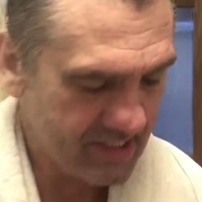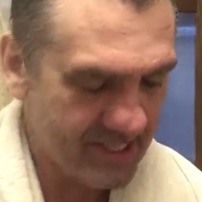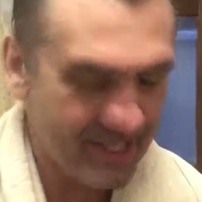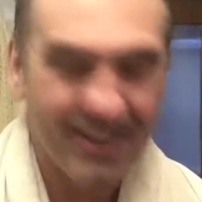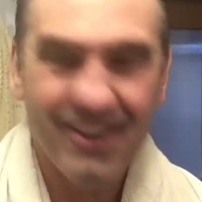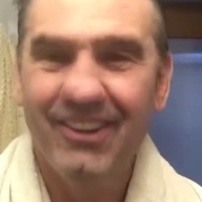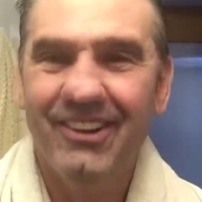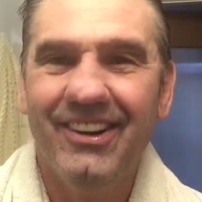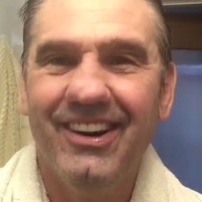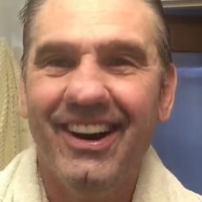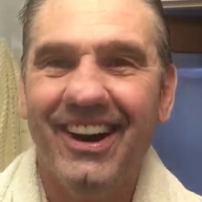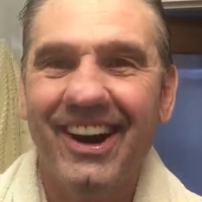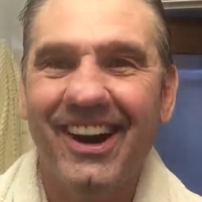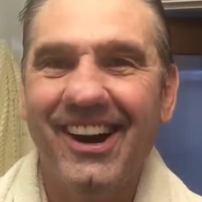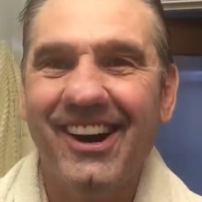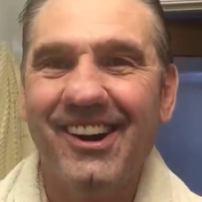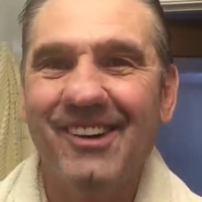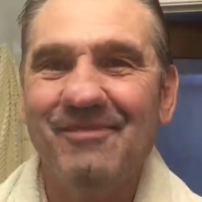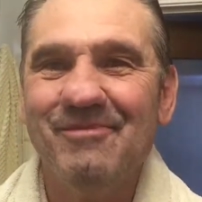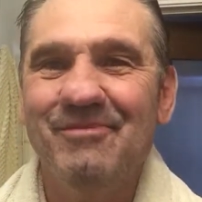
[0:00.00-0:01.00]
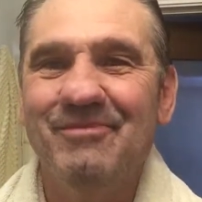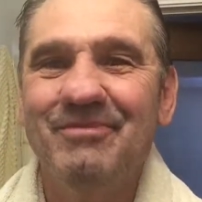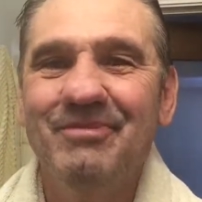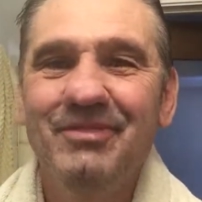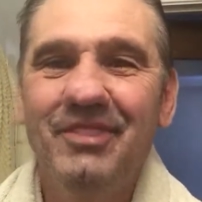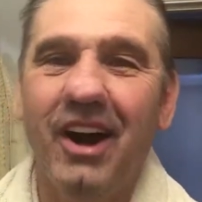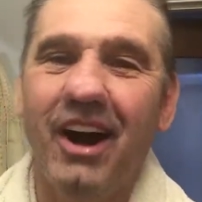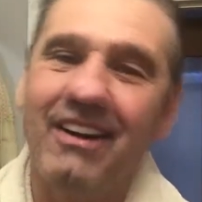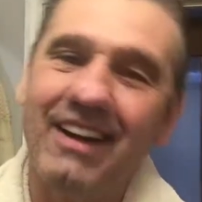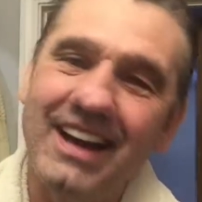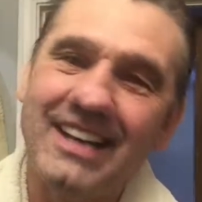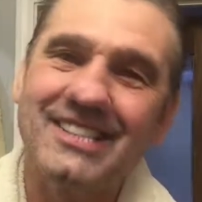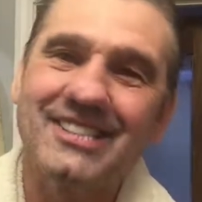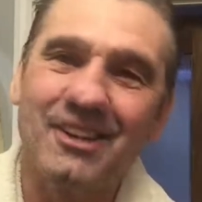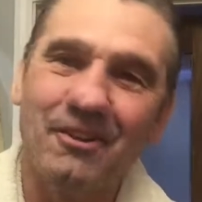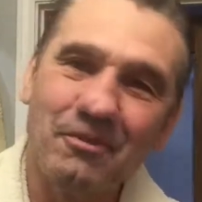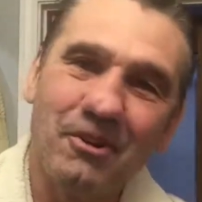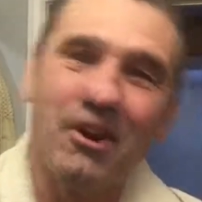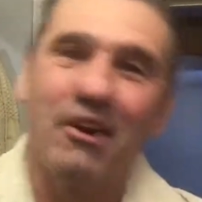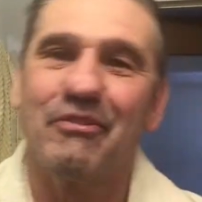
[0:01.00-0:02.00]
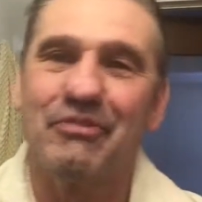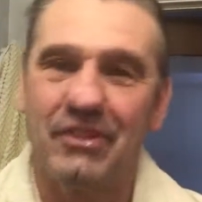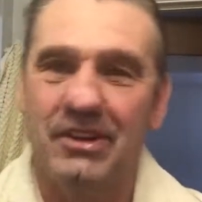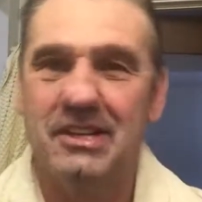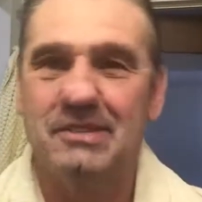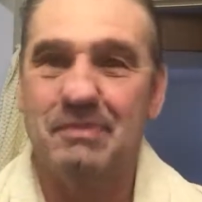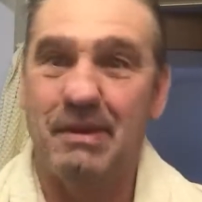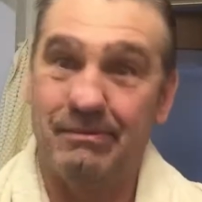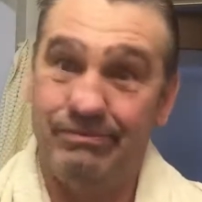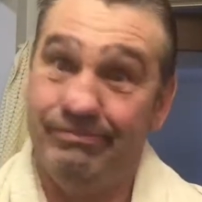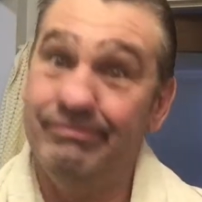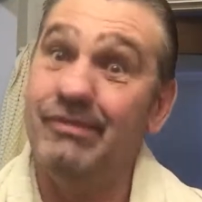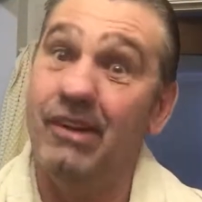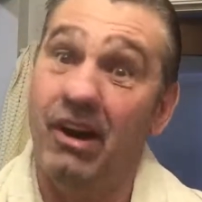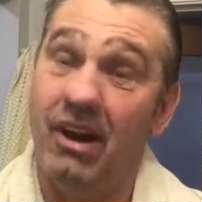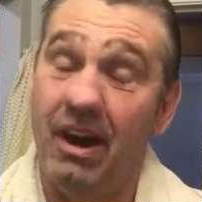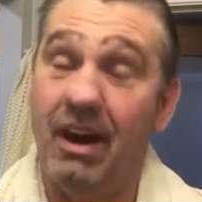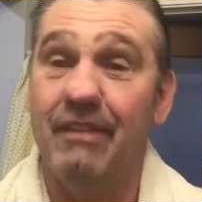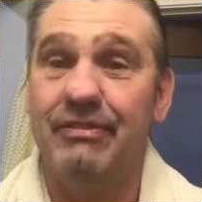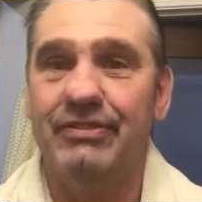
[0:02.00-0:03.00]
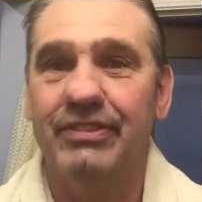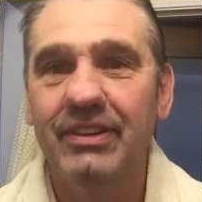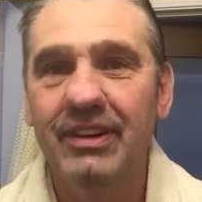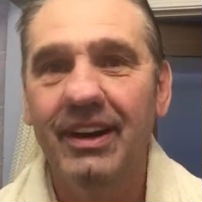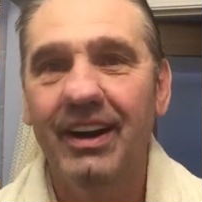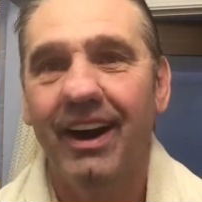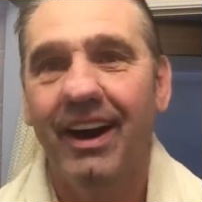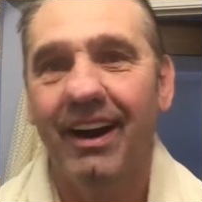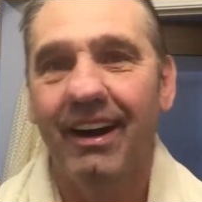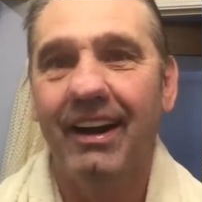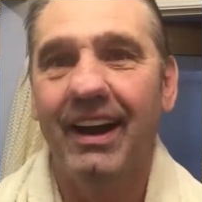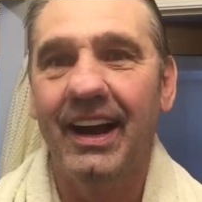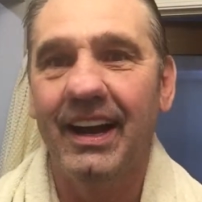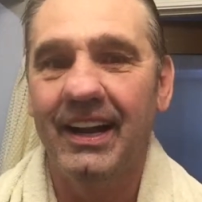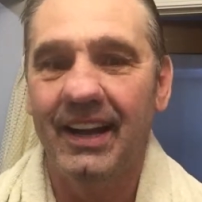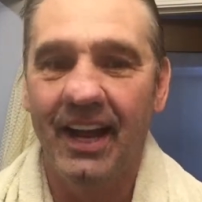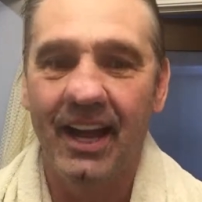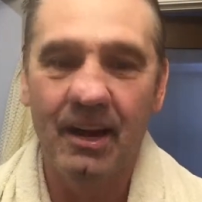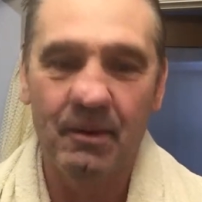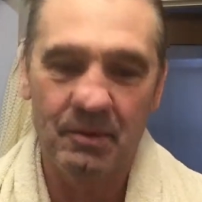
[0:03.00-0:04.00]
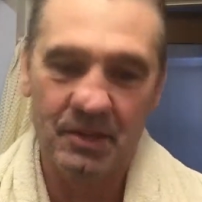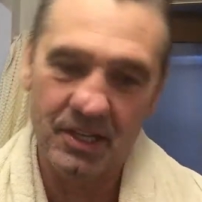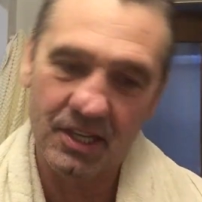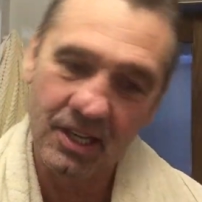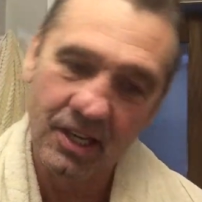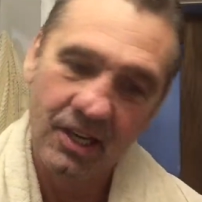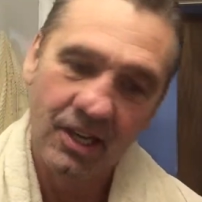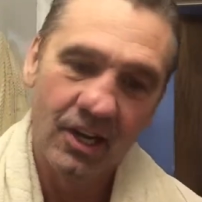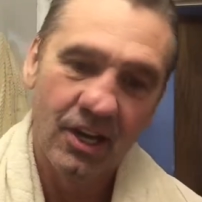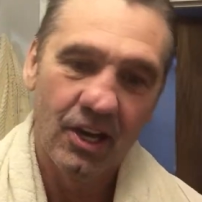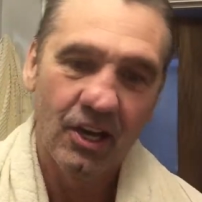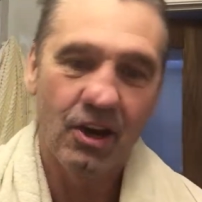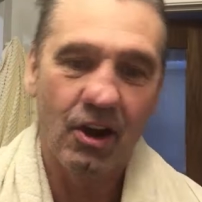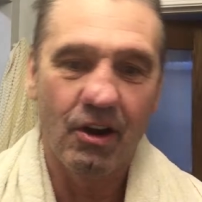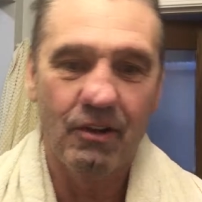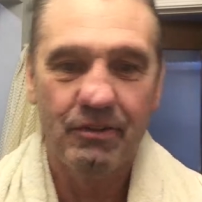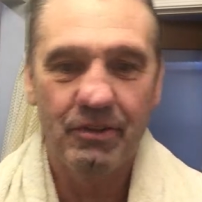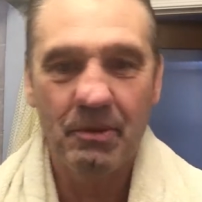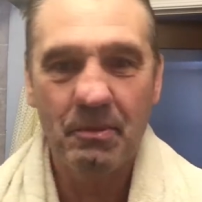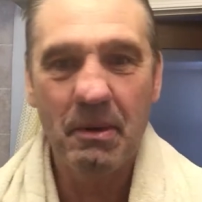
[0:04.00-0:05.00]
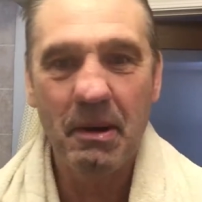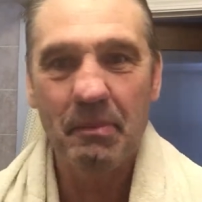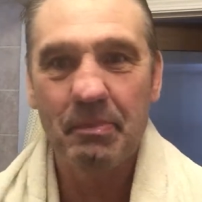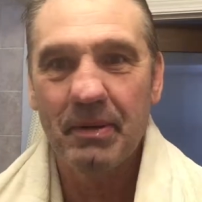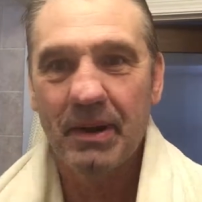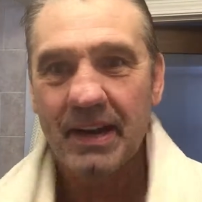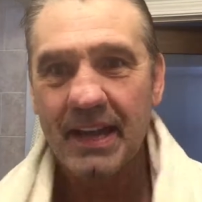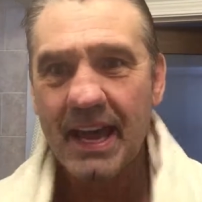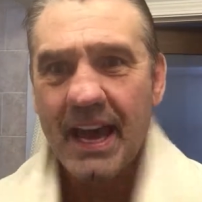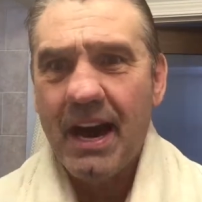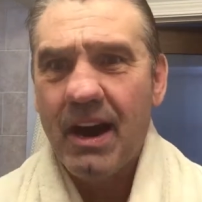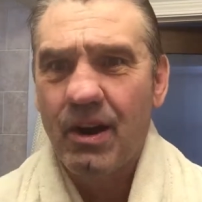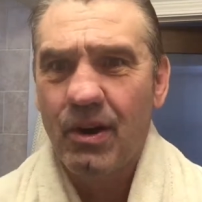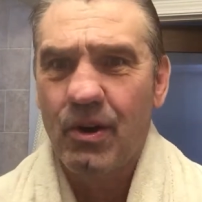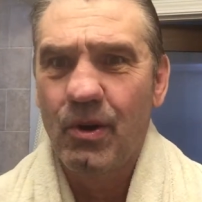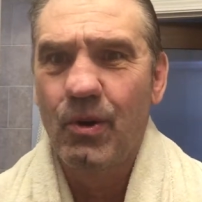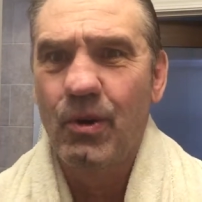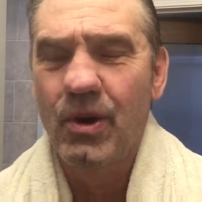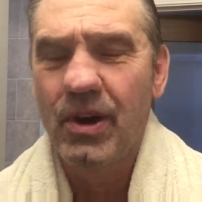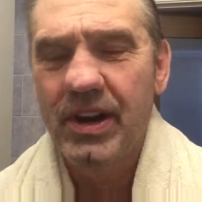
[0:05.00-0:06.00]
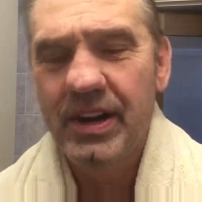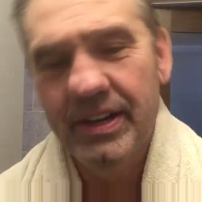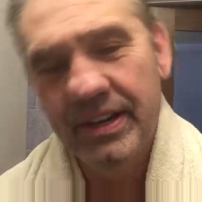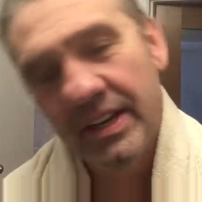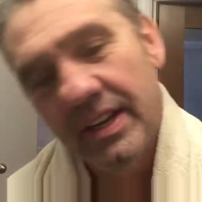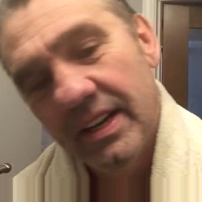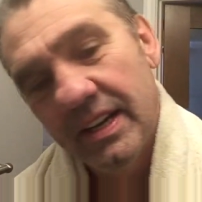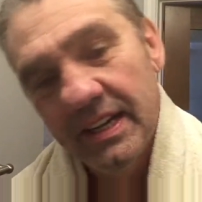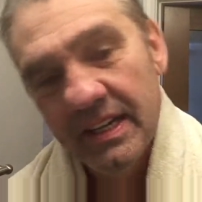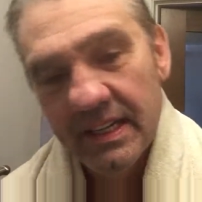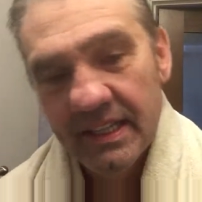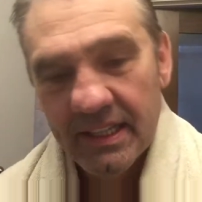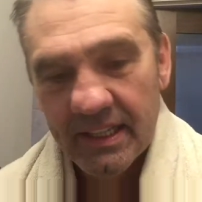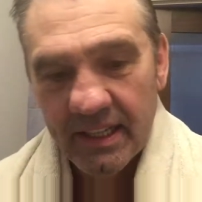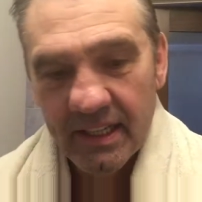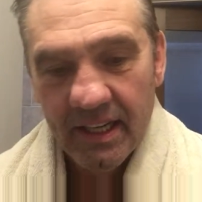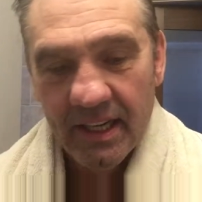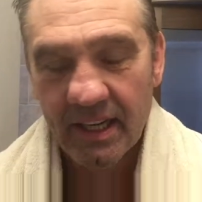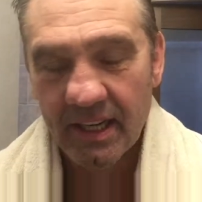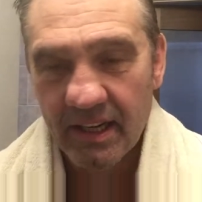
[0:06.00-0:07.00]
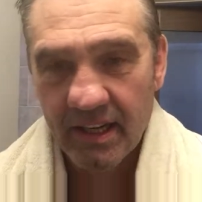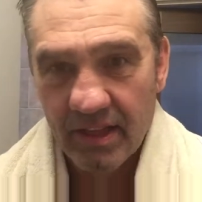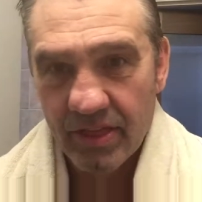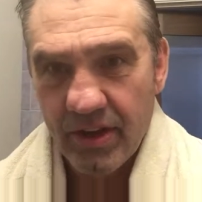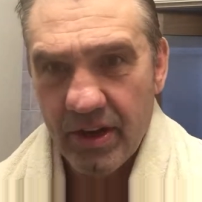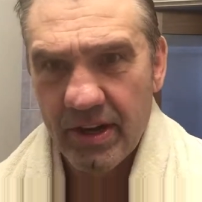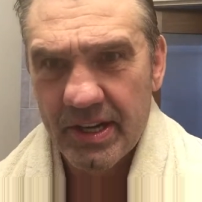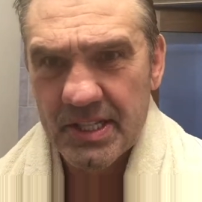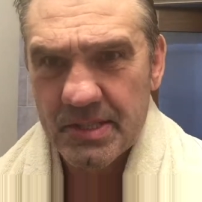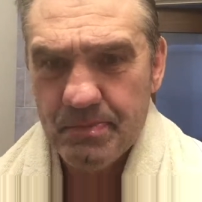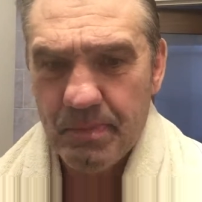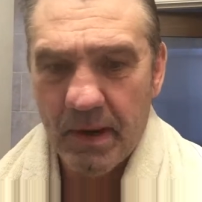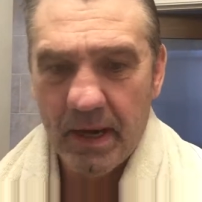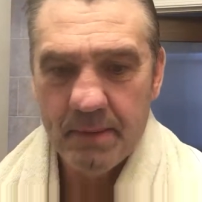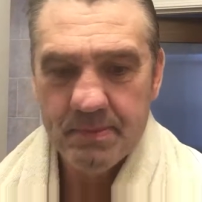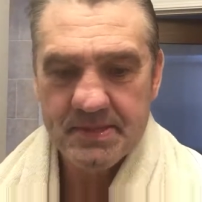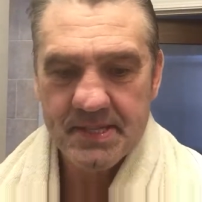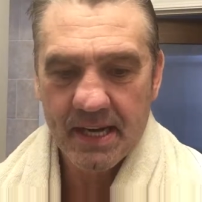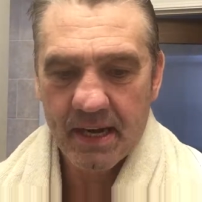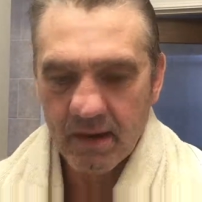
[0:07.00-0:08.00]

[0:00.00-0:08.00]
so, um, all right, so I'm going to go freeze my off. All right, and I'm going to go over to my buddy Al Gore and thaw his pipes